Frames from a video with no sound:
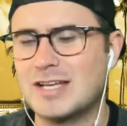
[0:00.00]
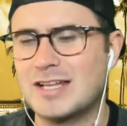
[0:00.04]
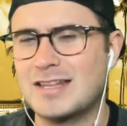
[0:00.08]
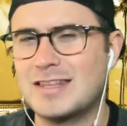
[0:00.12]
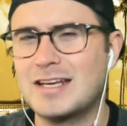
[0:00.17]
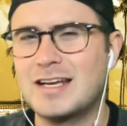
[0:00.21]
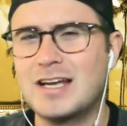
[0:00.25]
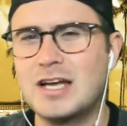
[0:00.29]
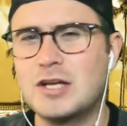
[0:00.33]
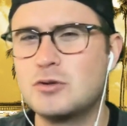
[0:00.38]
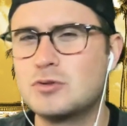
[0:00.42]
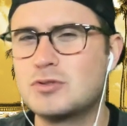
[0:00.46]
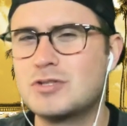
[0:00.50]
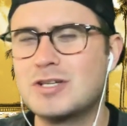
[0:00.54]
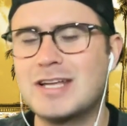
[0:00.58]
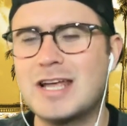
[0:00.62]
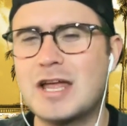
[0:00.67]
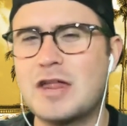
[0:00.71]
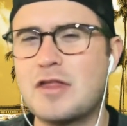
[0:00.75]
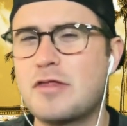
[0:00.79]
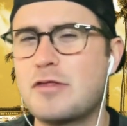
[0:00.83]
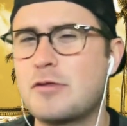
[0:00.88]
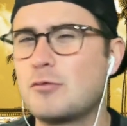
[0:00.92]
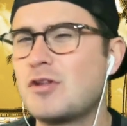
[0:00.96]
I think I used to
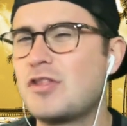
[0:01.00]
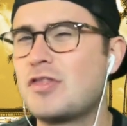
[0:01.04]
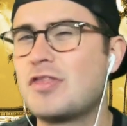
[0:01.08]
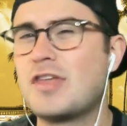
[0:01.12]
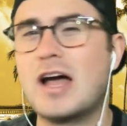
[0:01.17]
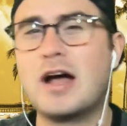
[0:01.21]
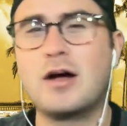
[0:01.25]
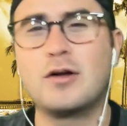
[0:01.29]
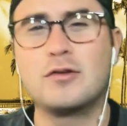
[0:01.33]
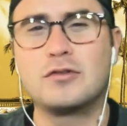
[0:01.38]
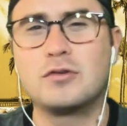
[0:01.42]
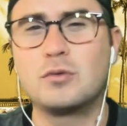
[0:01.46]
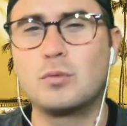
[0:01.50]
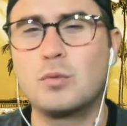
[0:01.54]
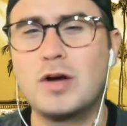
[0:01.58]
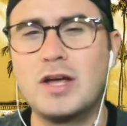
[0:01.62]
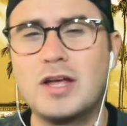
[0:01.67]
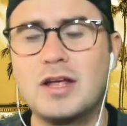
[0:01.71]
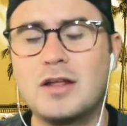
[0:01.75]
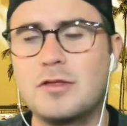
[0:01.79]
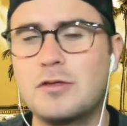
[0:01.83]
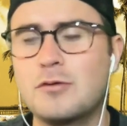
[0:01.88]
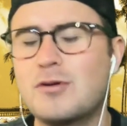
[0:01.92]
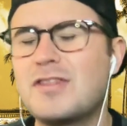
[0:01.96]
get
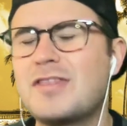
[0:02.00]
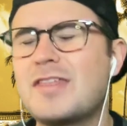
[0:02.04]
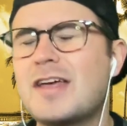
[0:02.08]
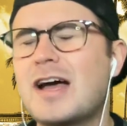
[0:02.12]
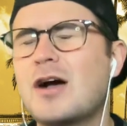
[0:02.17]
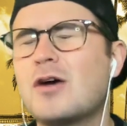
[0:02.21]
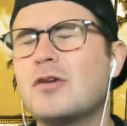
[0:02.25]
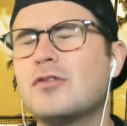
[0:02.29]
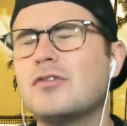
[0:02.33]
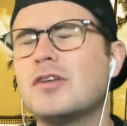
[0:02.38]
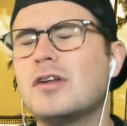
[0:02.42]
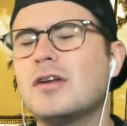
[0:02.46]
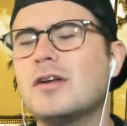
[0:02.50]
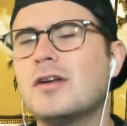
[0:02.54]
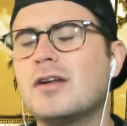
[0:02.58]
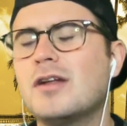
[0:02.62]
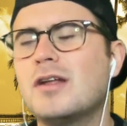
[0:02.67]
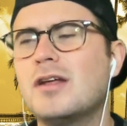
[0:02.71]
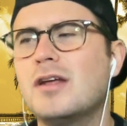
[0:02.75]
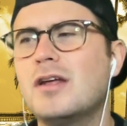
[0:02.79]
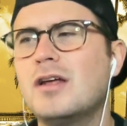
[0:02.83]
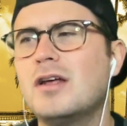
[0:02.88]
3,000